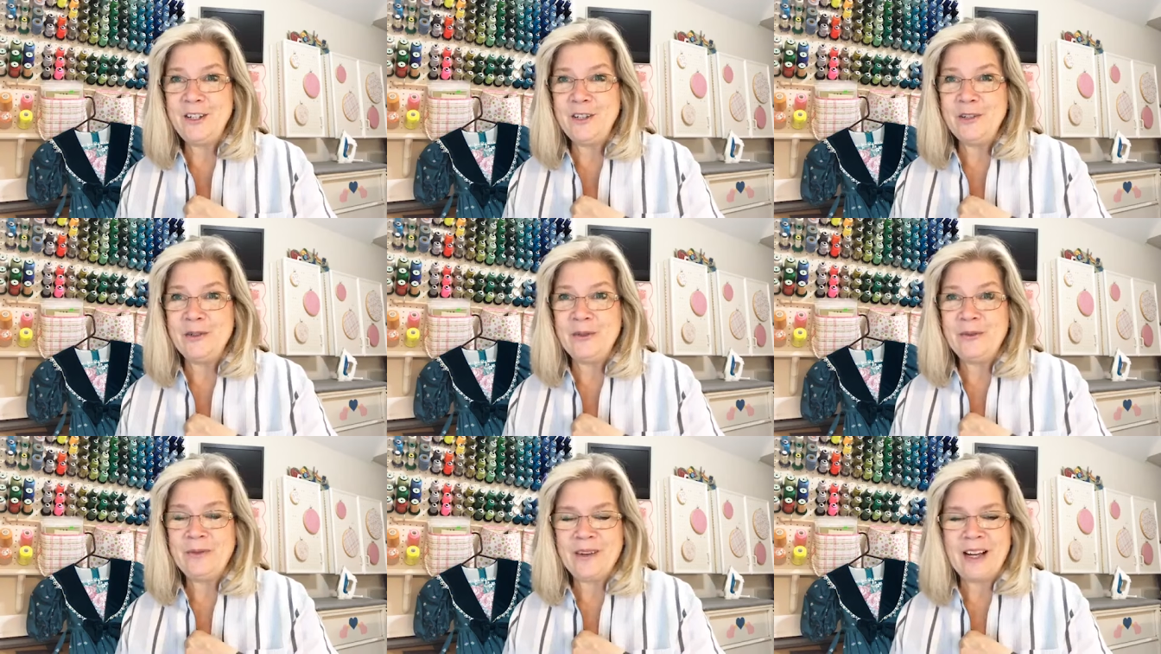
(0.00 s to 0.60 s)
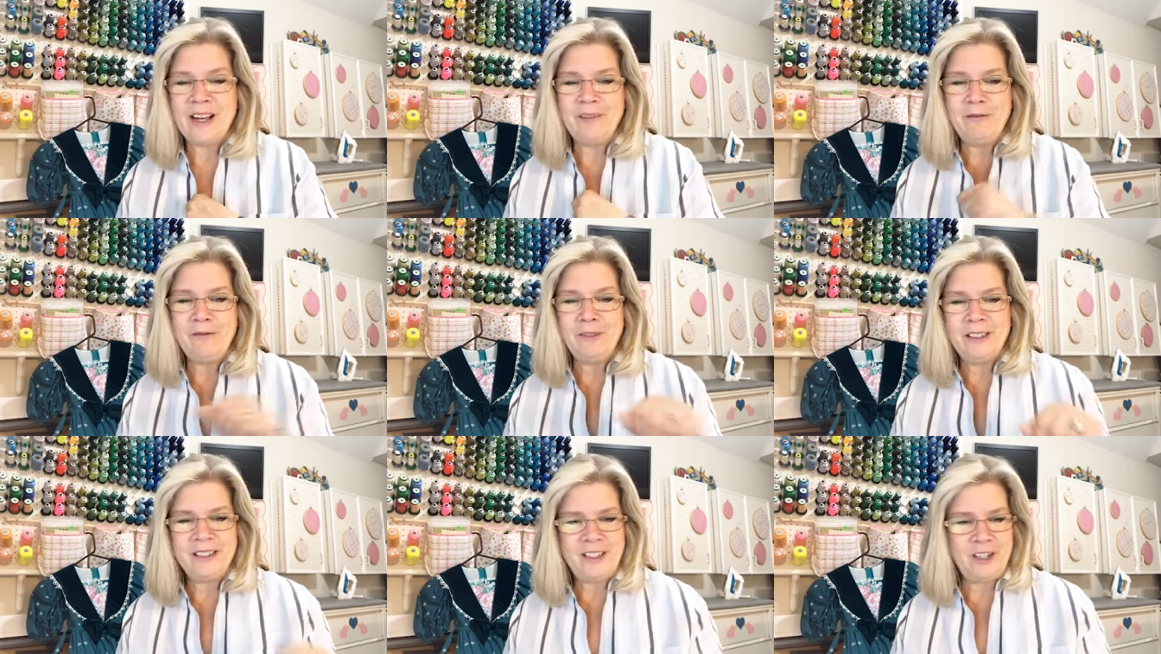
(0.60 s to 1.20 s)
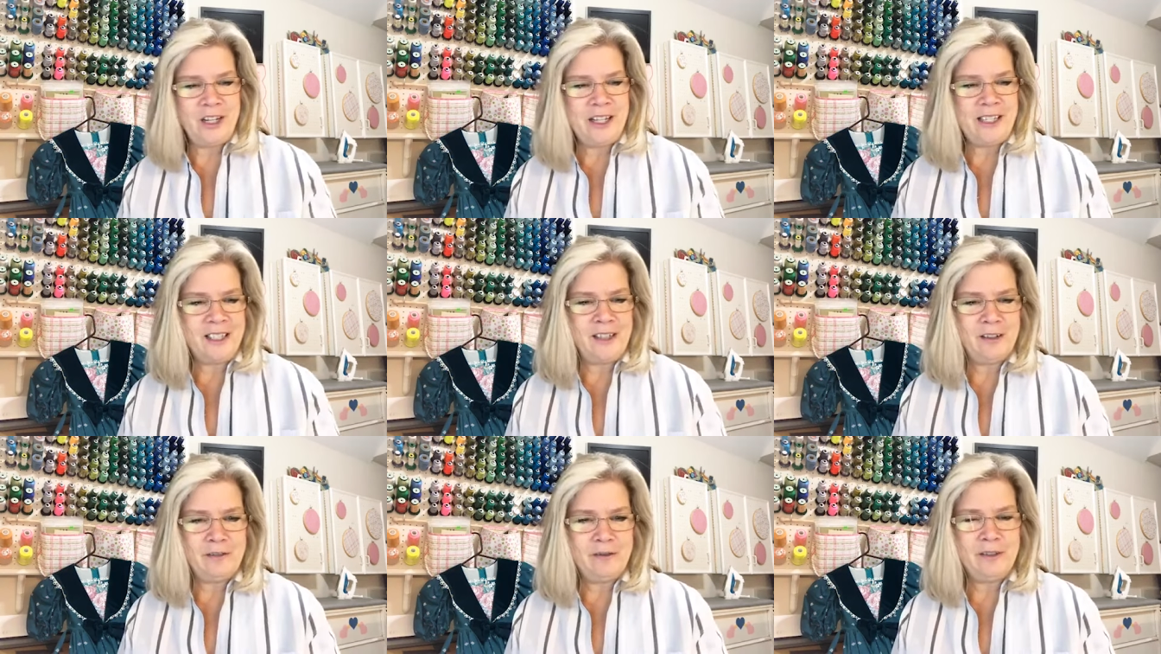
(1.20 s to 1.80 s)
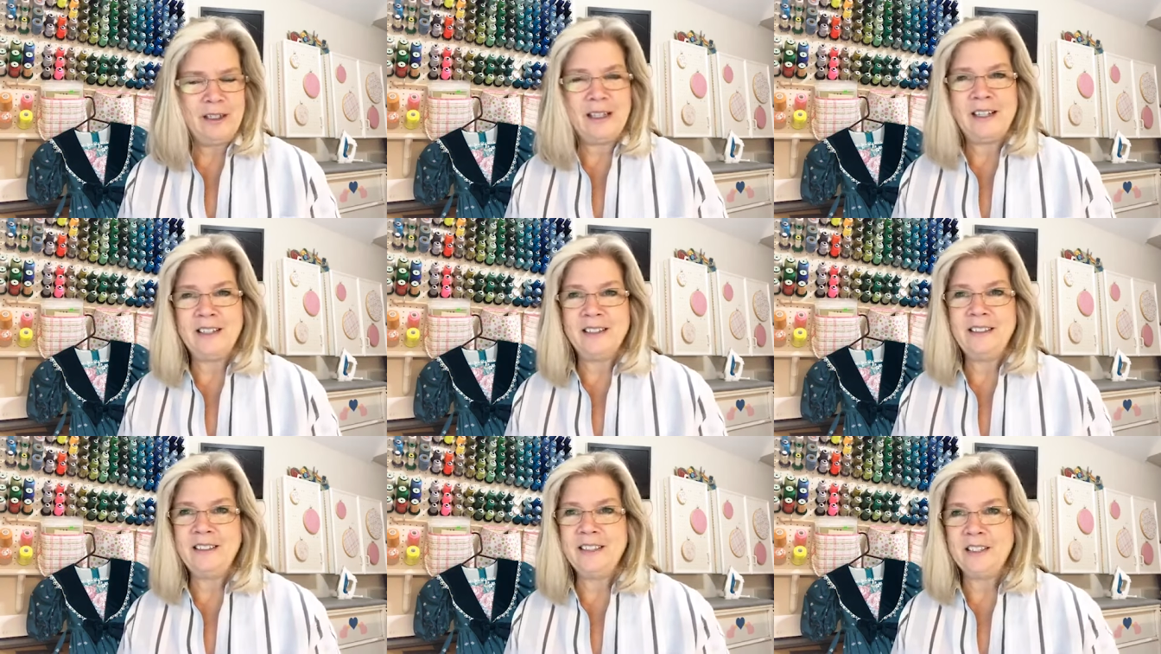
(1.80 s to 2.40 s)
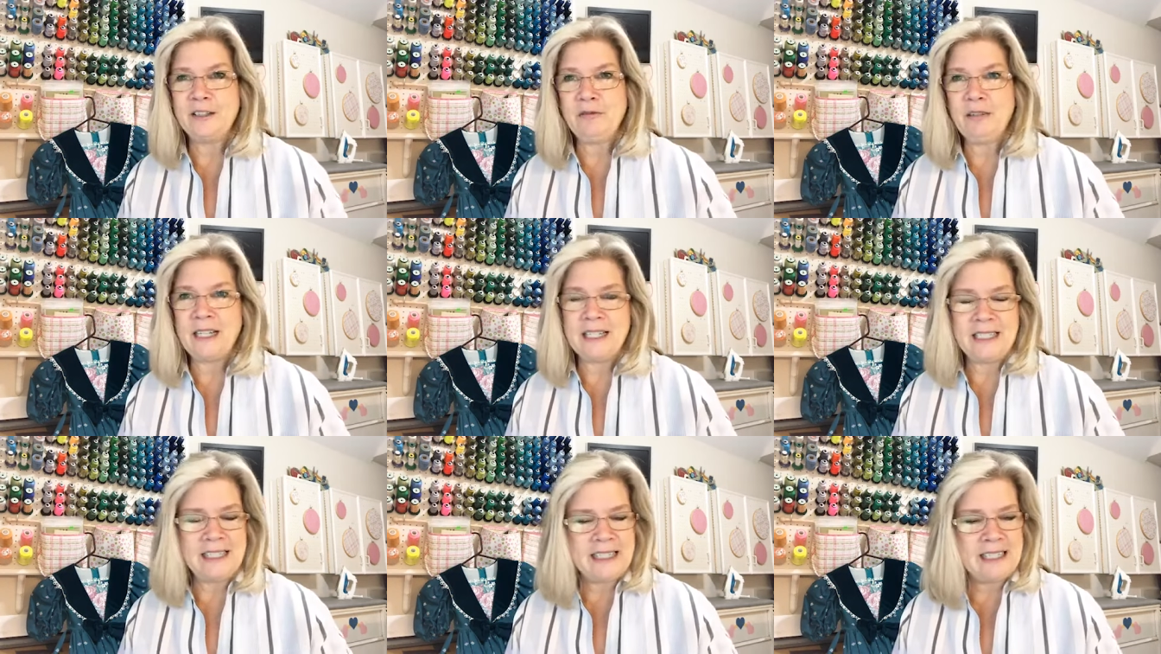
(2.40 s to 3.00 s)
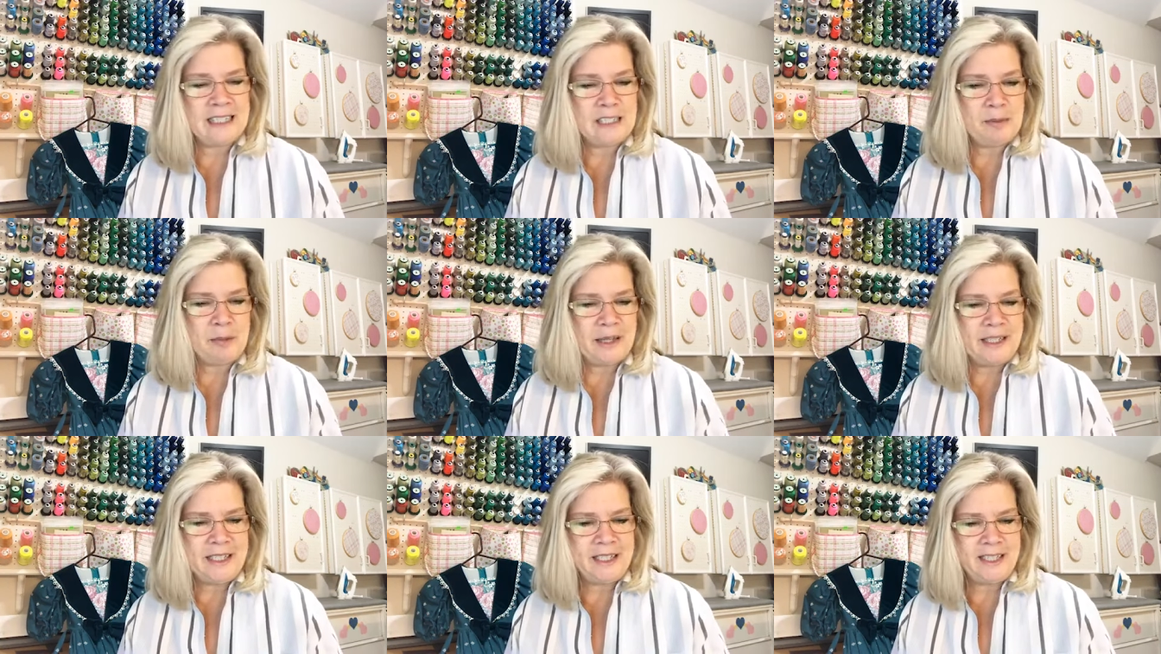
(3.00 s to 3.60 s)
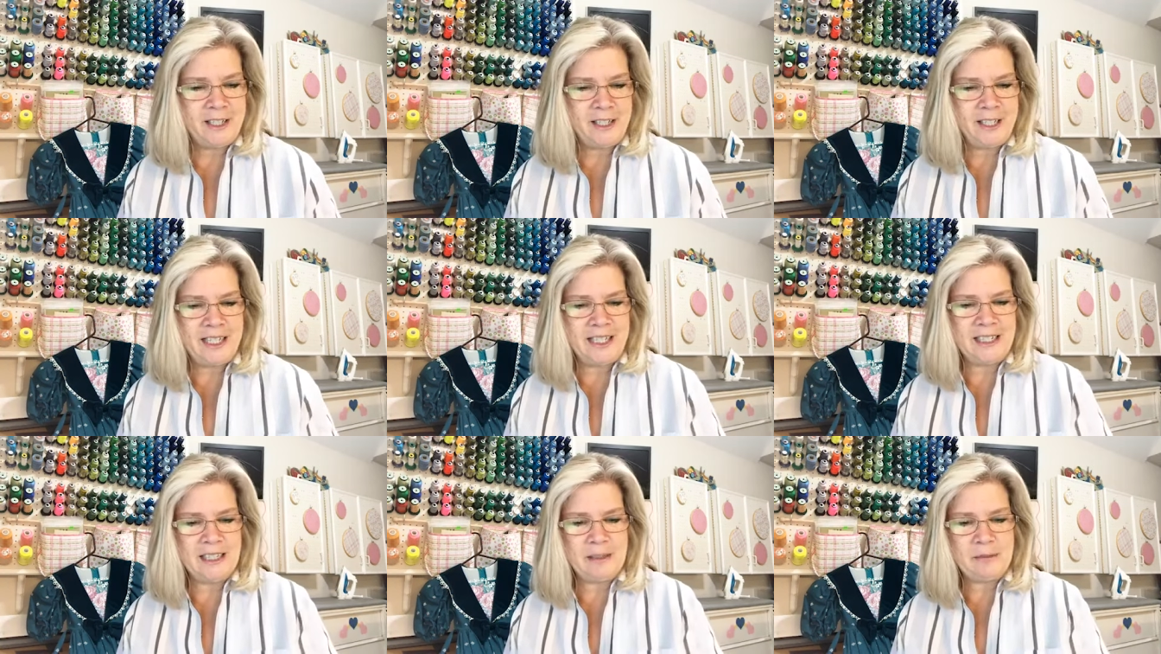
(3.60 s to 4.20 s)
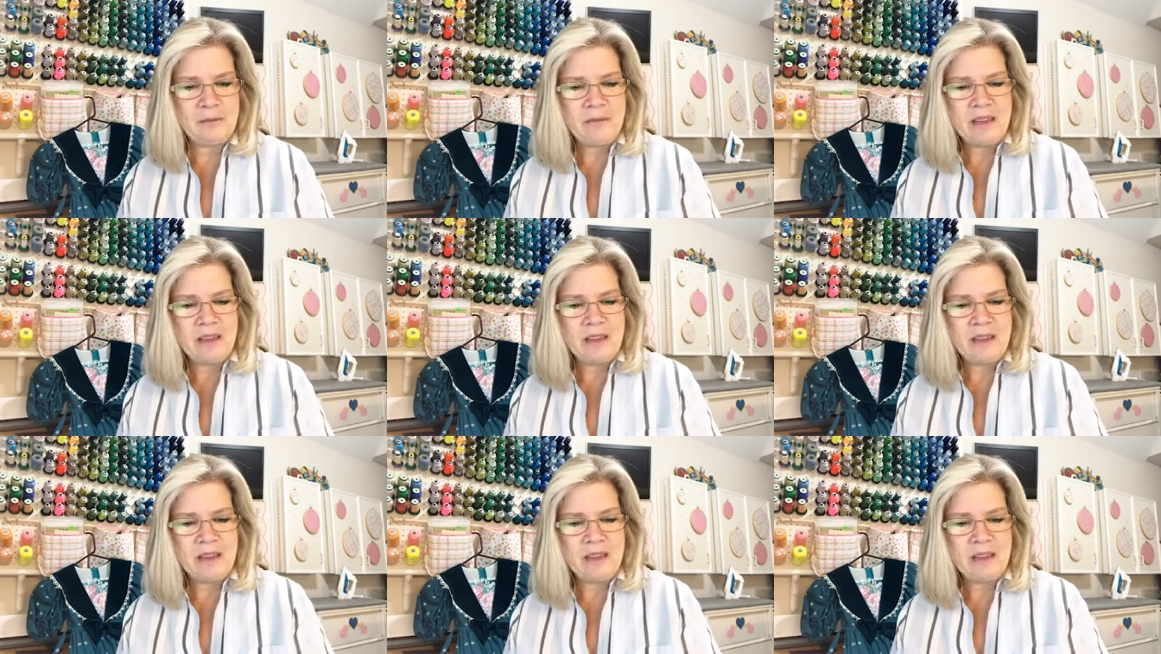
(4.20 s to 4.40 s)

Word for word: you five sheets of uh, glitter flex, the six by 10 sheets.